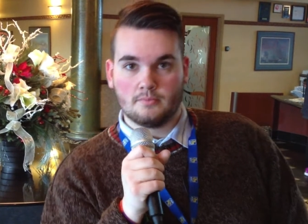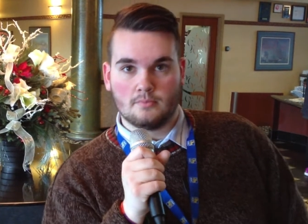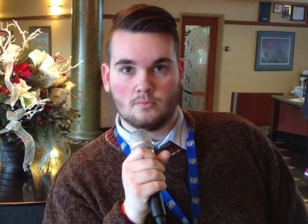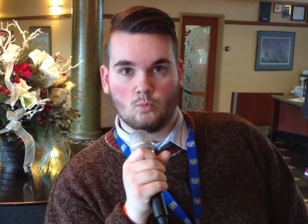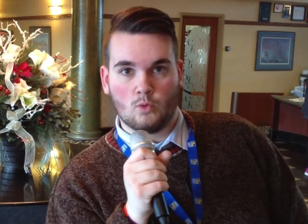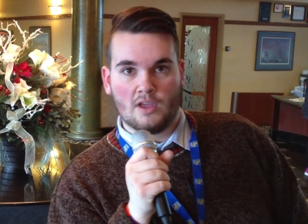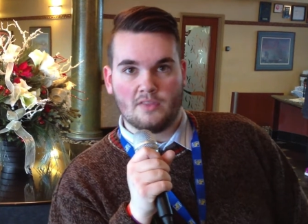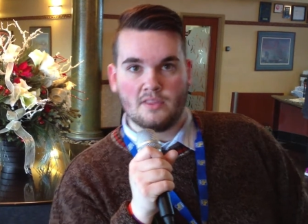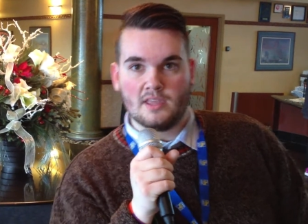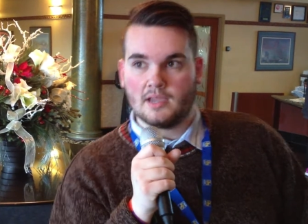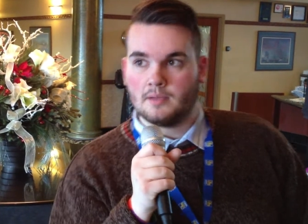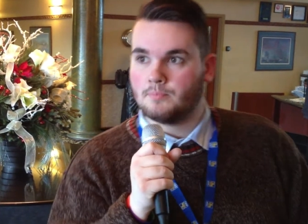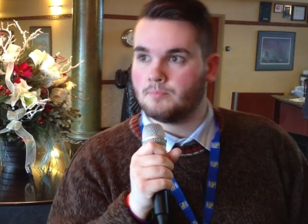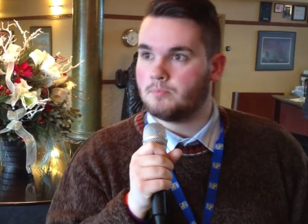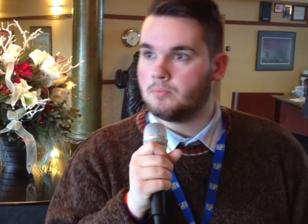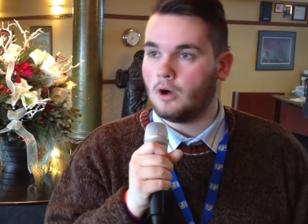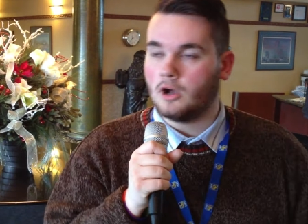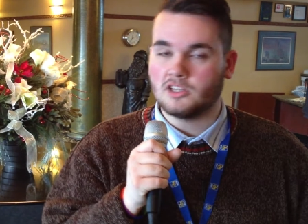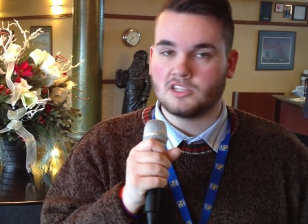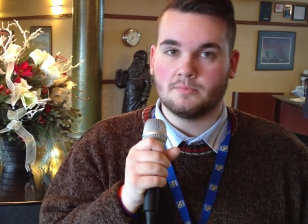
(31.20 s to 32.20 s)
when they
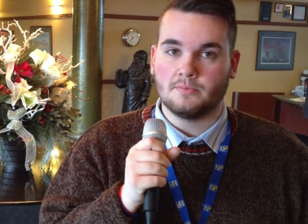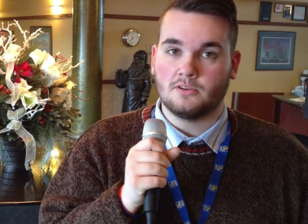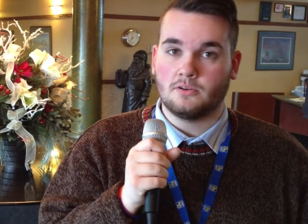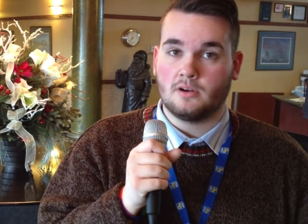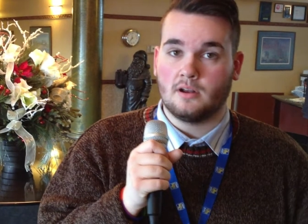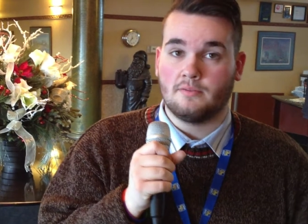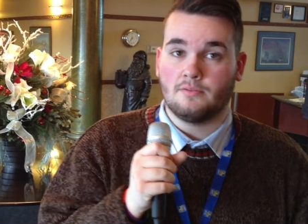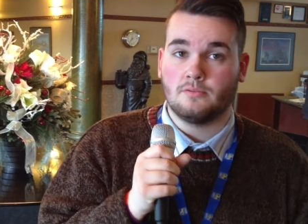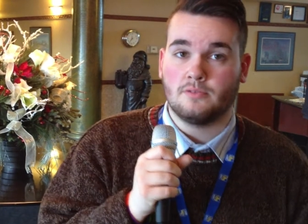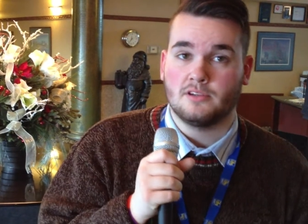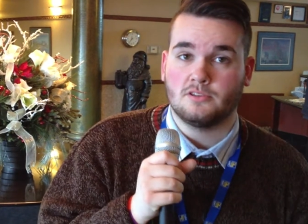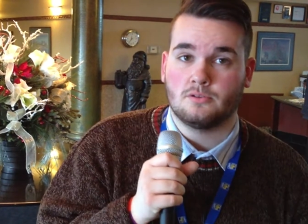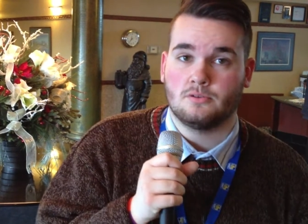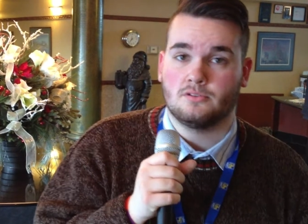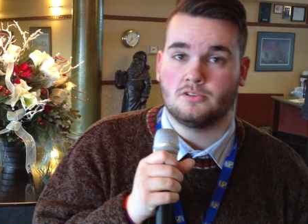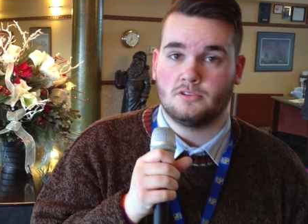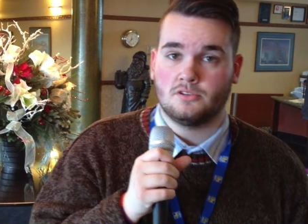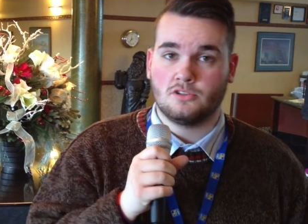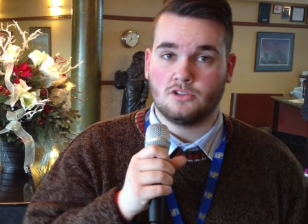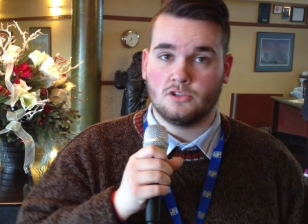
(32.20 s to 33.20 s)
possibly don't have the
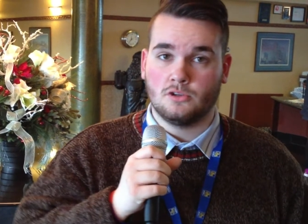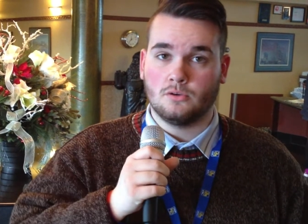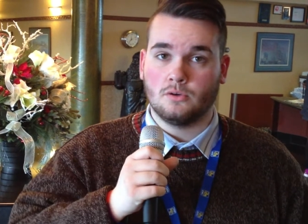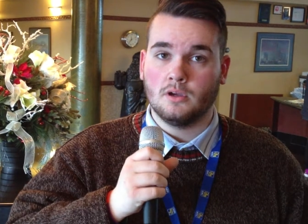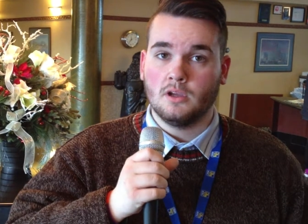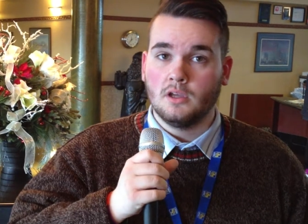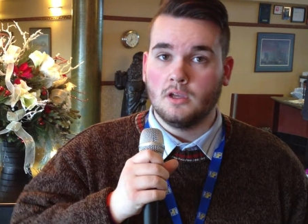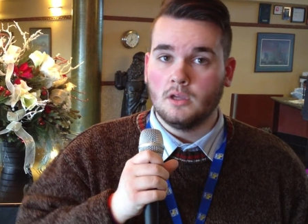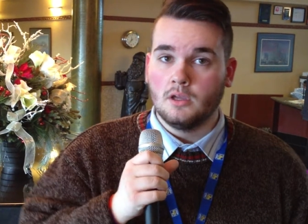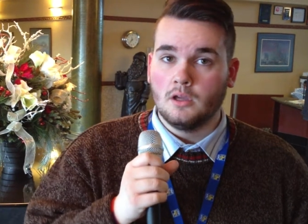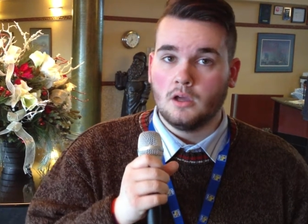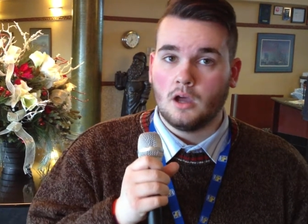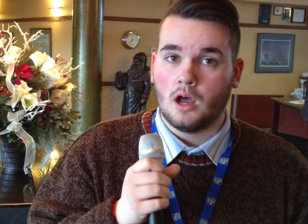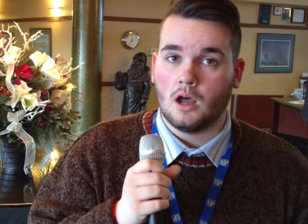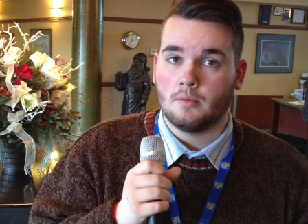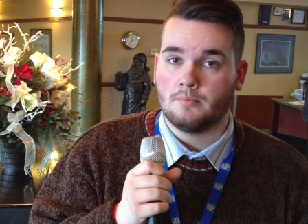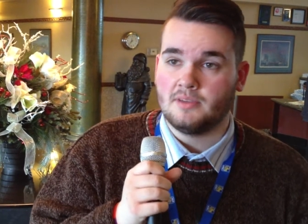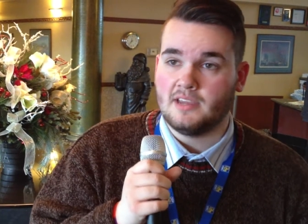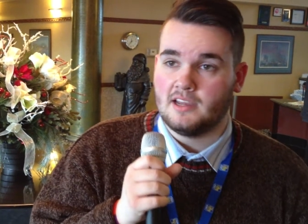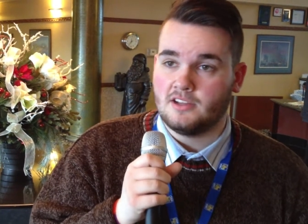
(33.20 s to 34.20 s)
resources to
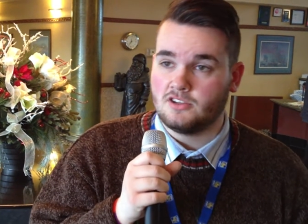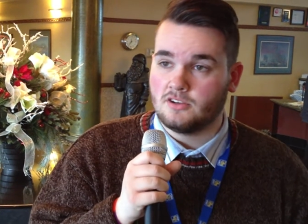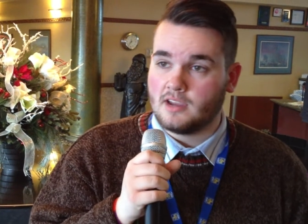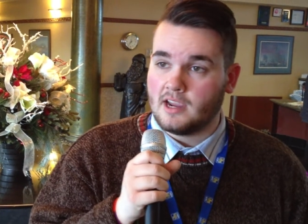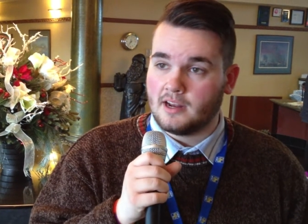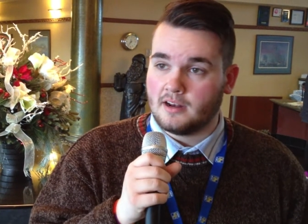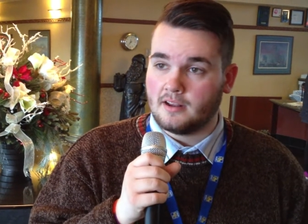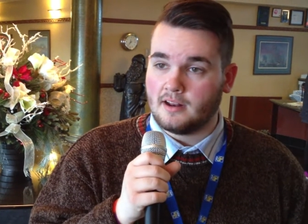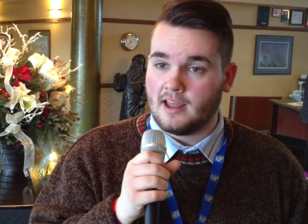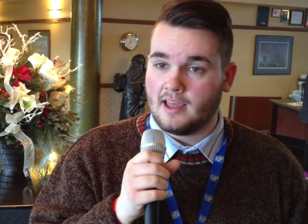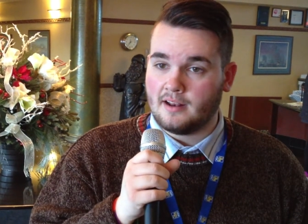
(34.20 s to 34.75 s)
um, be educated.